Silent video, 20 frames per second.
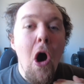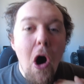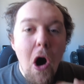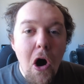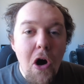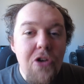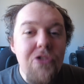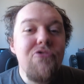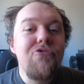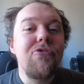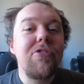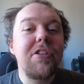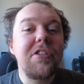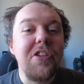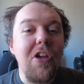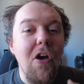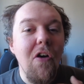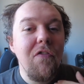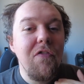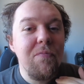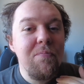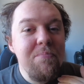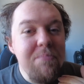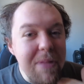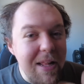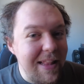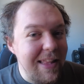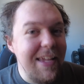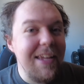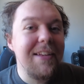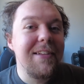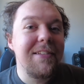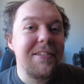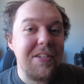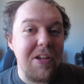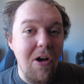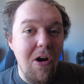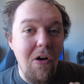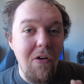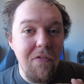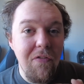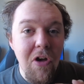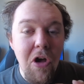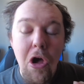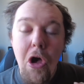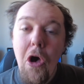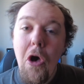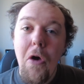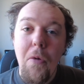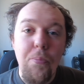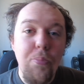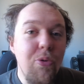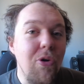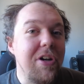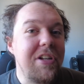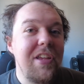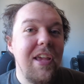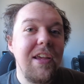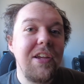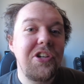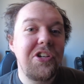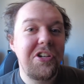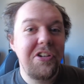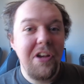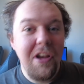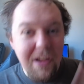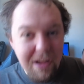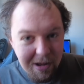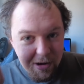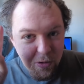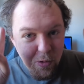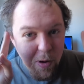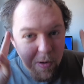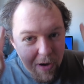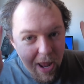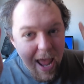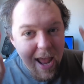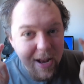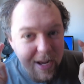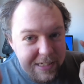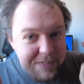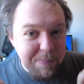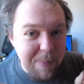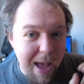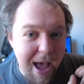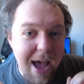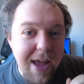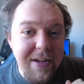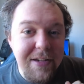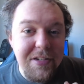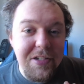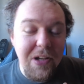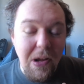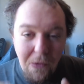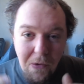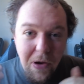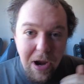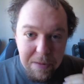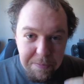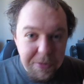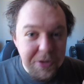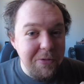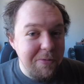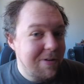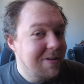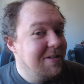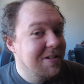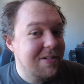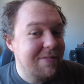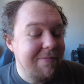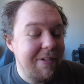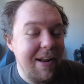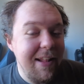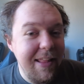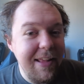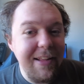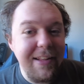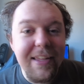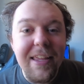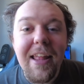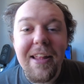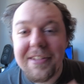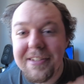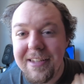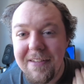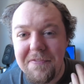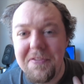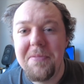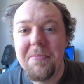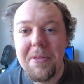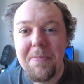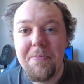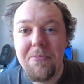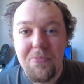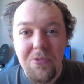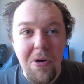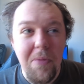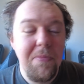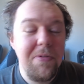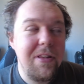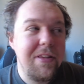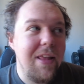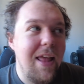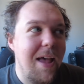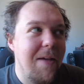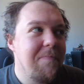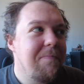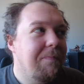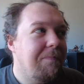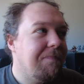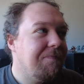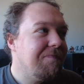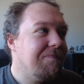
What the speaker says: hundreds of millions of British, quote, expats or immigrants, really, that's given them the proper name,